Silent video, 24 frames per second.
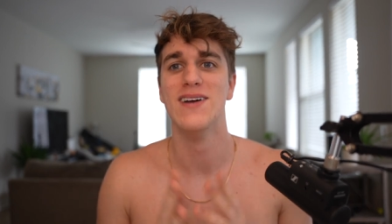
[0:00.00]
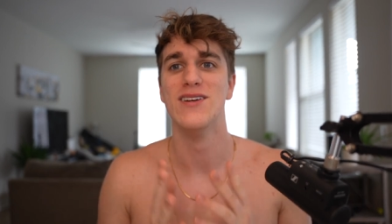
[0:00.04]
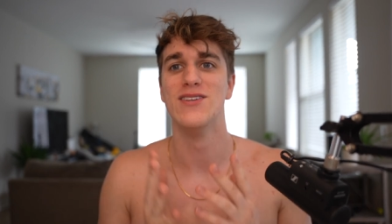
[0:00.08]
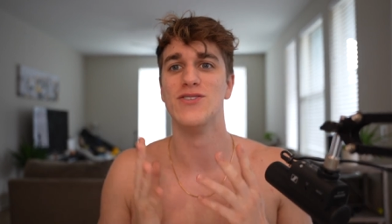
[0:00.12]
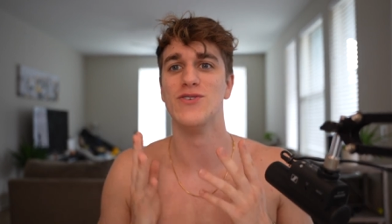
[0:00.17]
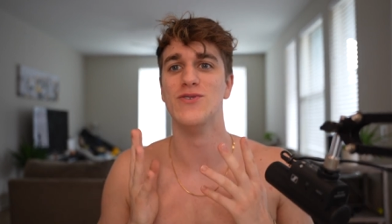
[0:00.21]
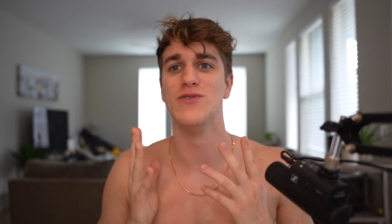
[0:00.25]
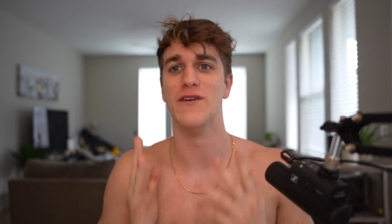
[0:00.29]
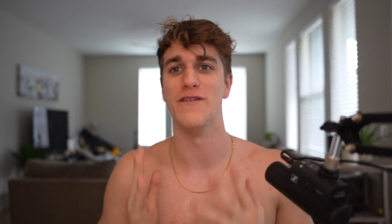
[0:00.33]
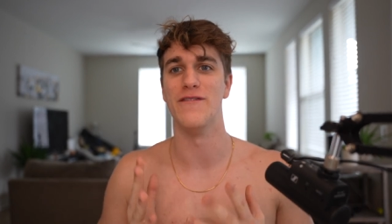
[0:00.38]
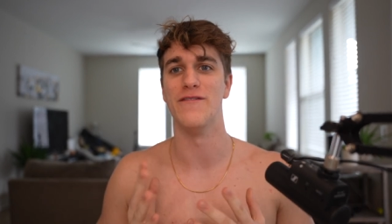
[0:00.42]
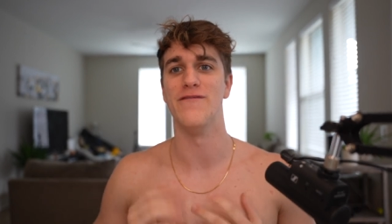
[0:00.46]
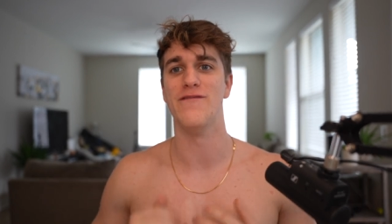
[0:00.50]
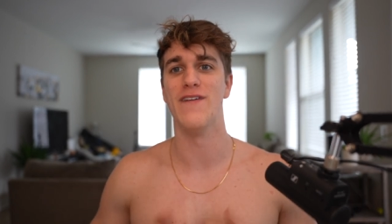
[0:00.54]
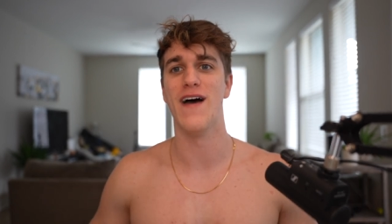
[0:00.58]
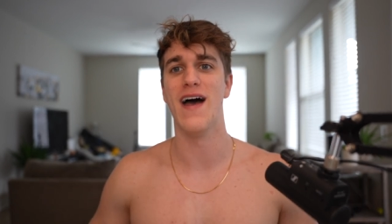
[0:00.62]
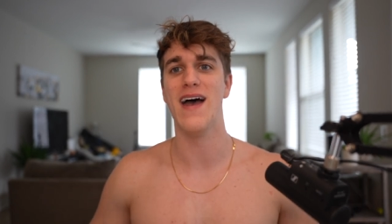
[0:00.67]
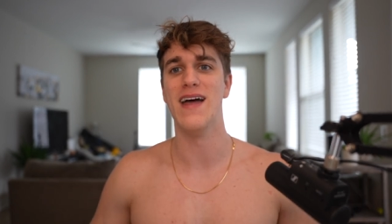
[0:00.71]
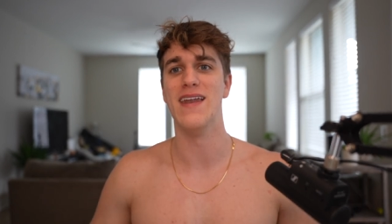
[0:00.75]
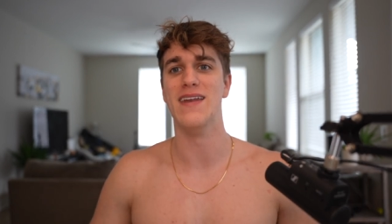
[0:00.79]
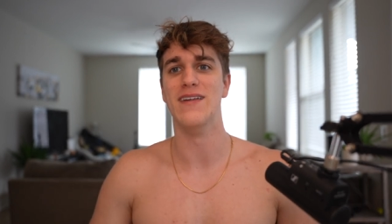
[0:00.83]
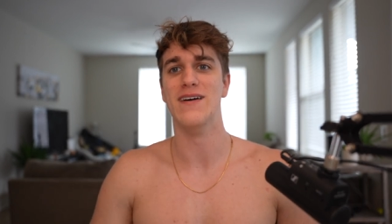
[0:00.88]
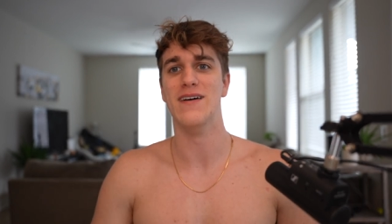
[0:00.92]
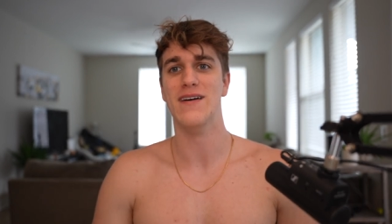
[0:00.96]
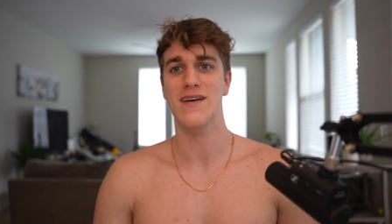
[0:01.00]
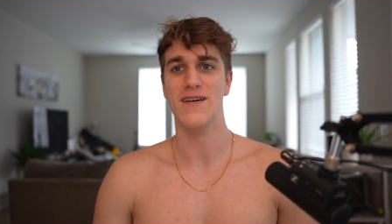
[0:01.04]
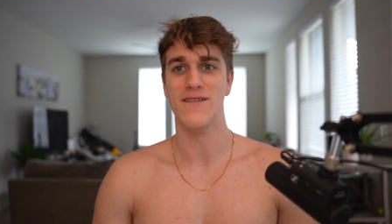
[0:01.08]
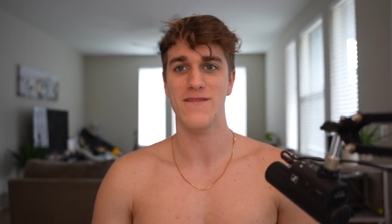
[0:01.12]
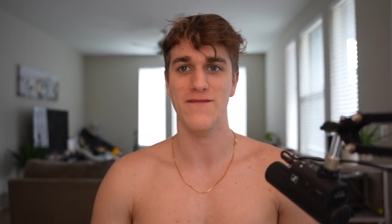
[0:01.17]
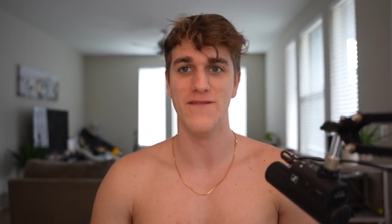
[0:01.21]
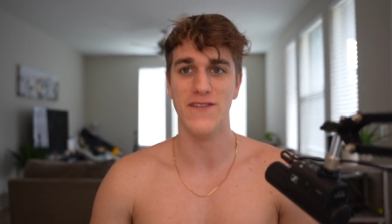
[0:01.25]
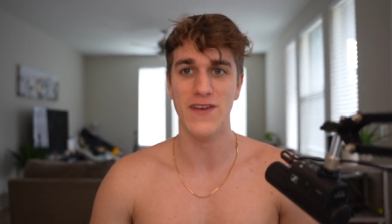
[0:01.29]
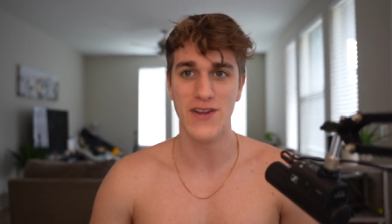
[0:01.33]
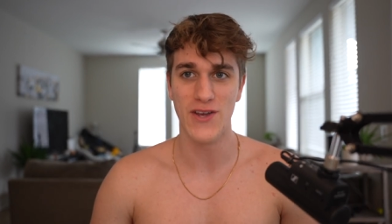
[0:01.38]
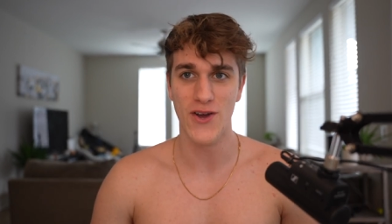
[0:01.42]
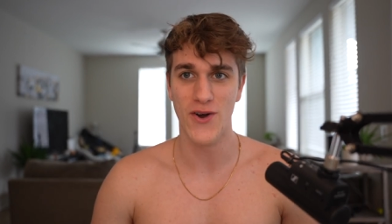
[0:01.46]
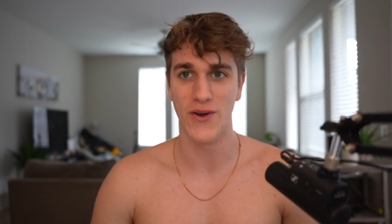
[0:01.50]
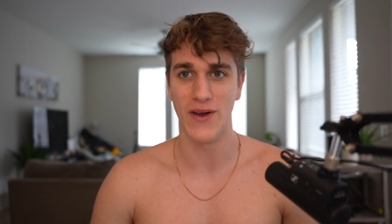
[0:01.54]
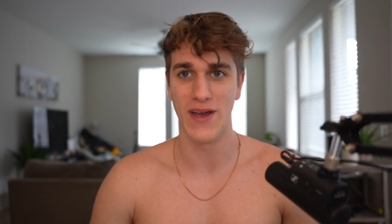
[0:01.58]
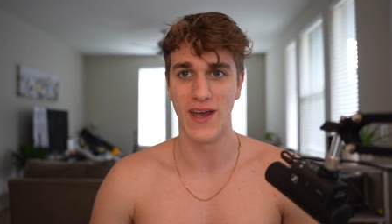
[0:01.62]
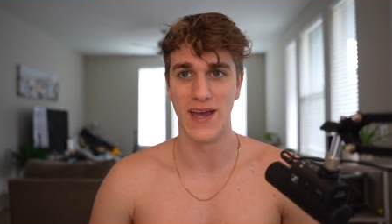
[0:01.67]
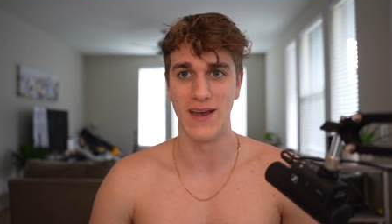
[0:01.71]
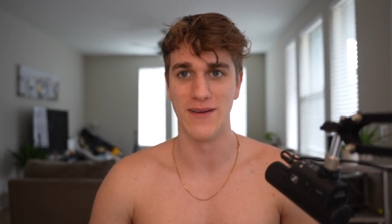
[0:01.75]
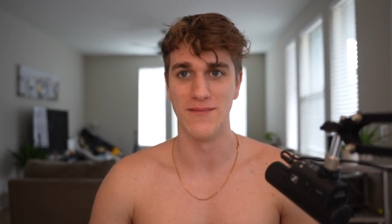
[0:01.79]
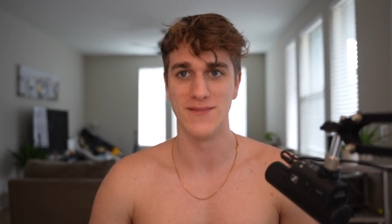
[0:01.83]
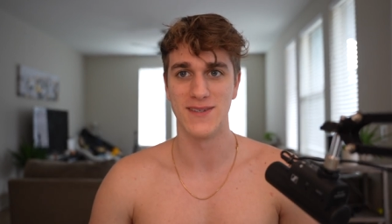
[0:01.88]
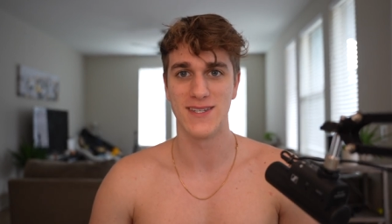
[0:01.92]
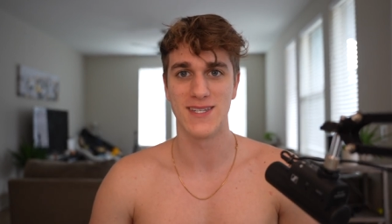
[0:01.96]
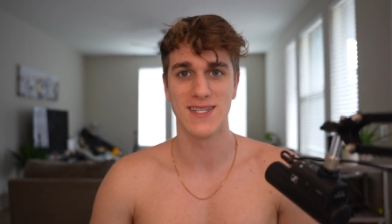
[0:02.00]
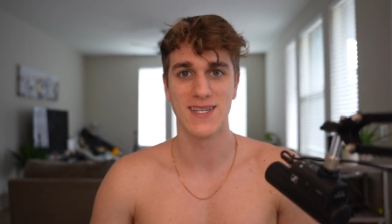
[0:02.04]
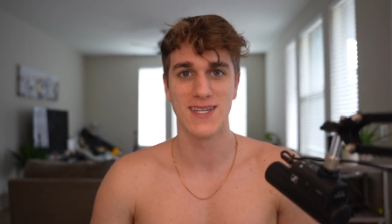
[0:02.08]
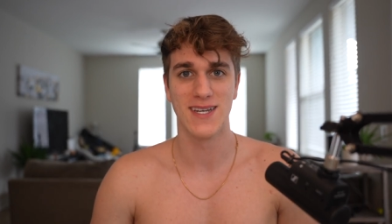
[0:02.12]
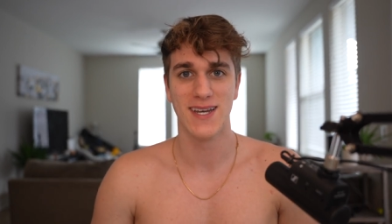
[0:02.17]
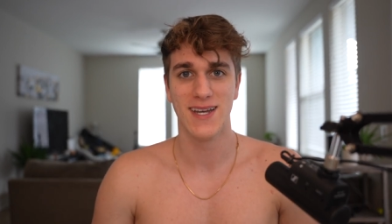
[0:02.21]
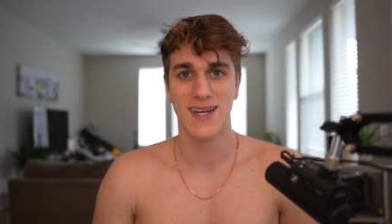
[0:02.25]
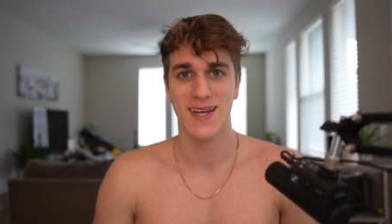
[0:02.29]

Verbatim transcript: to defend video games.